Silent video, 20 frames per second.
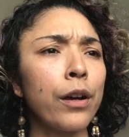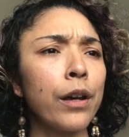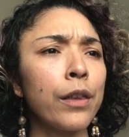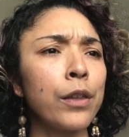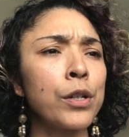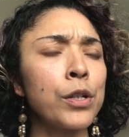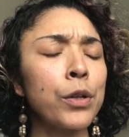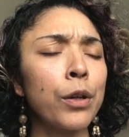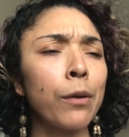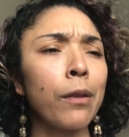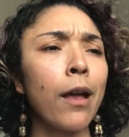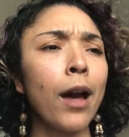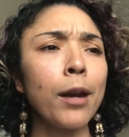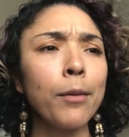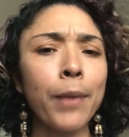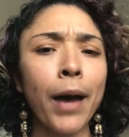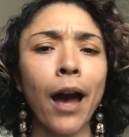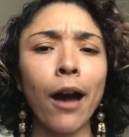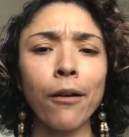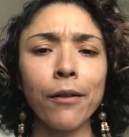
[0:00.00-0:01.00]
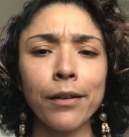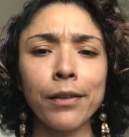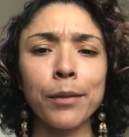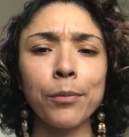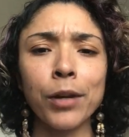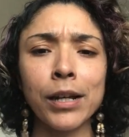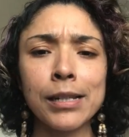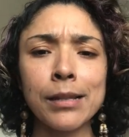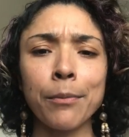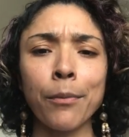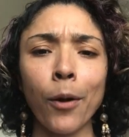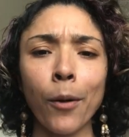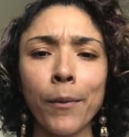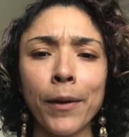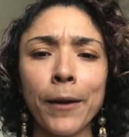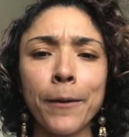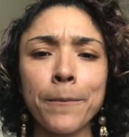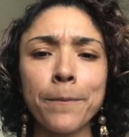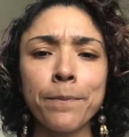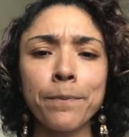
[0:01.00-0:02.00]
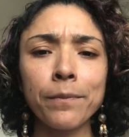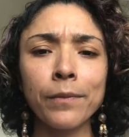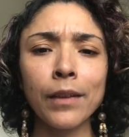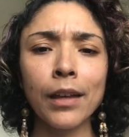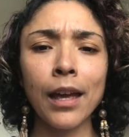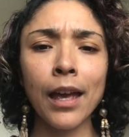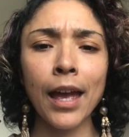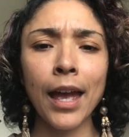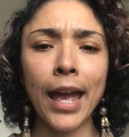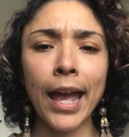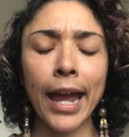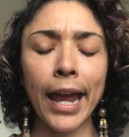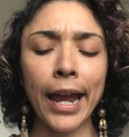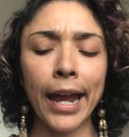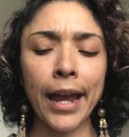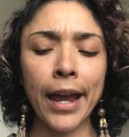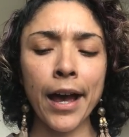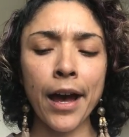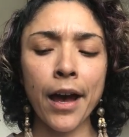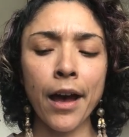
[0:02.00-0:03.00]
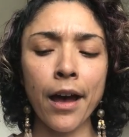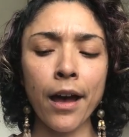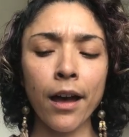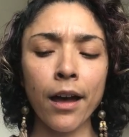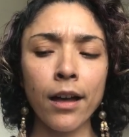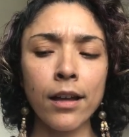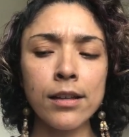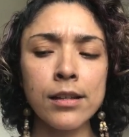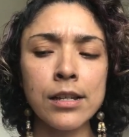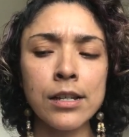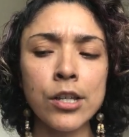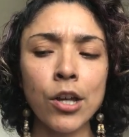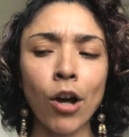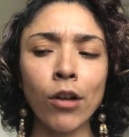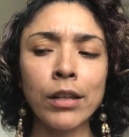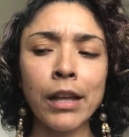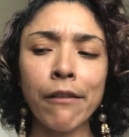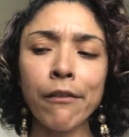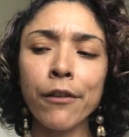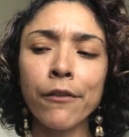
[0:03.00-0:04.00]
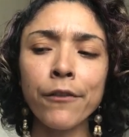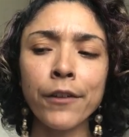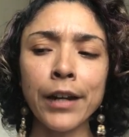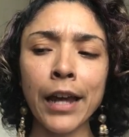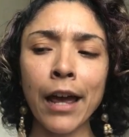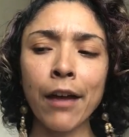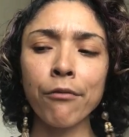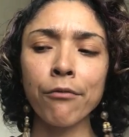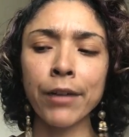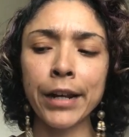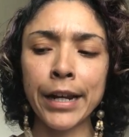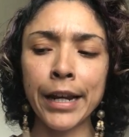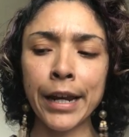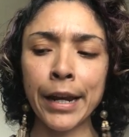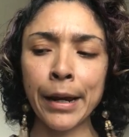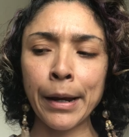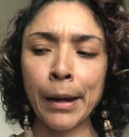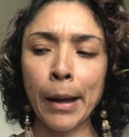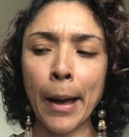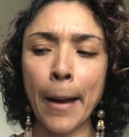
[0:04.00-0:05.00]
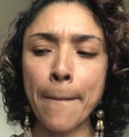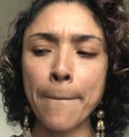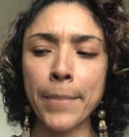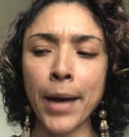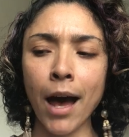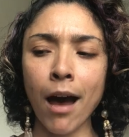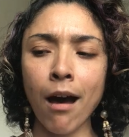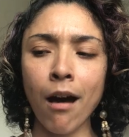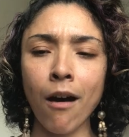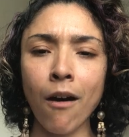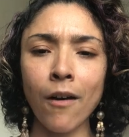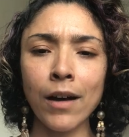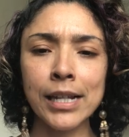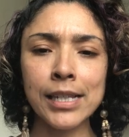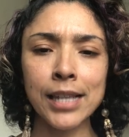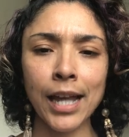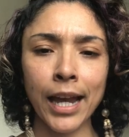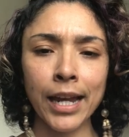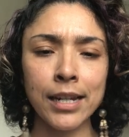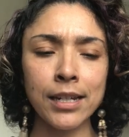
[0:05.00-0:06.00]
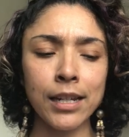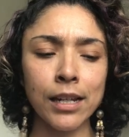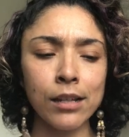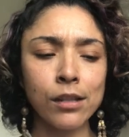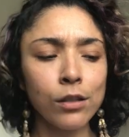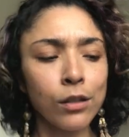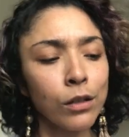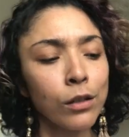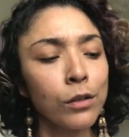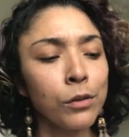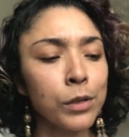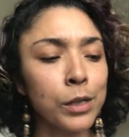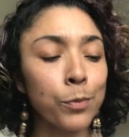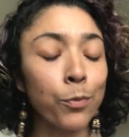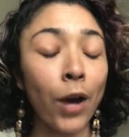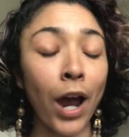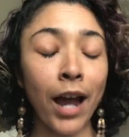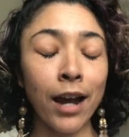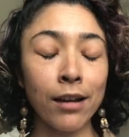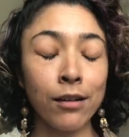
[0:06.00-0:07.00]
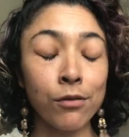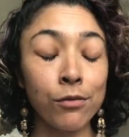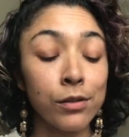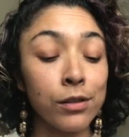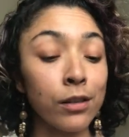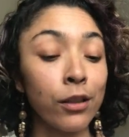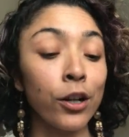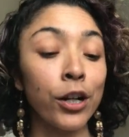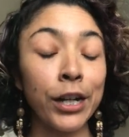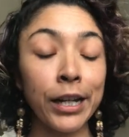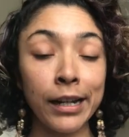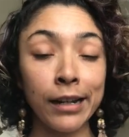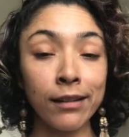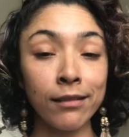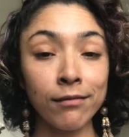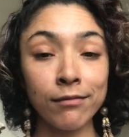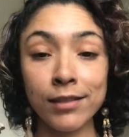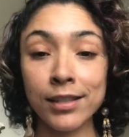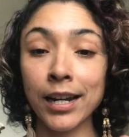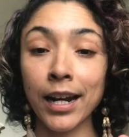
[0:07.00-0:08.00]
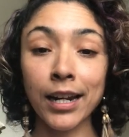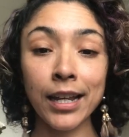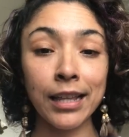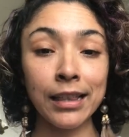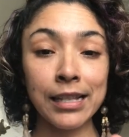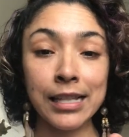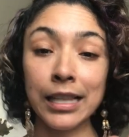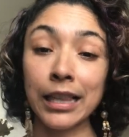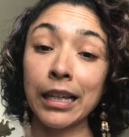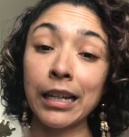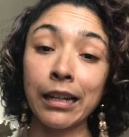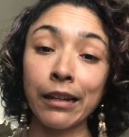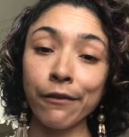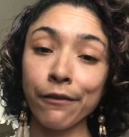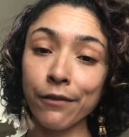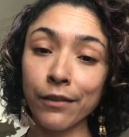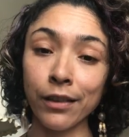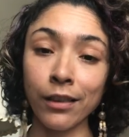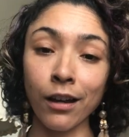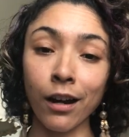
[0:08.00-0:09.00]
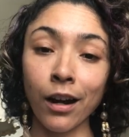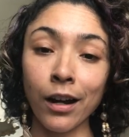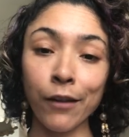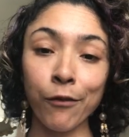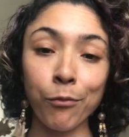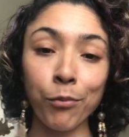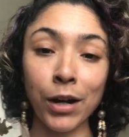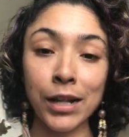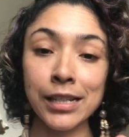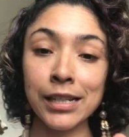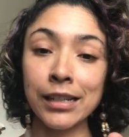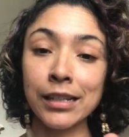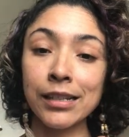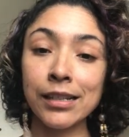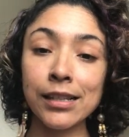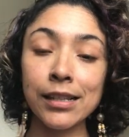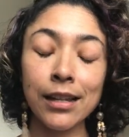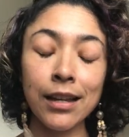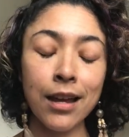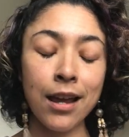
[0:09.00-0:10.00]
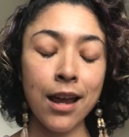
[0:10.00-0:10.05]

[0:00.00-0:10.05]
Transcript: there's a lot of power in the present moment. And I'll never forget reading about a scientist who was studying this leaf in the art of presence.